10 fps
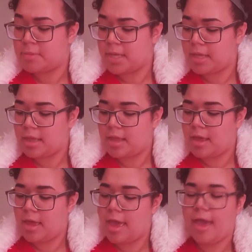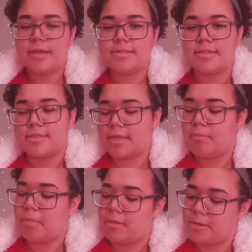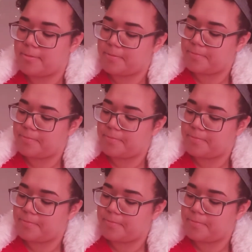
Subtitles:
me?" asked the stepmother.